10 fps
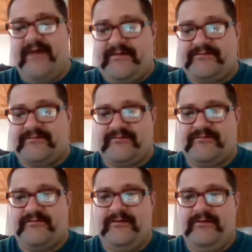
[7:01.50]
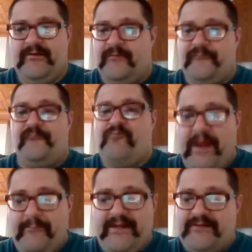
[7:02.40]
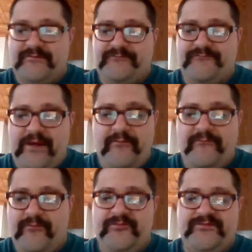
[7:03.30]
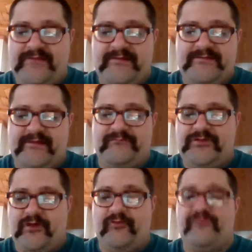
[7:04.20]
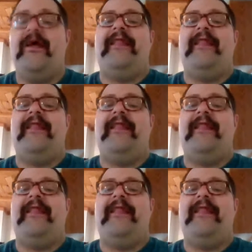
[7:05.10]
Texas? Because there's very few states that have chose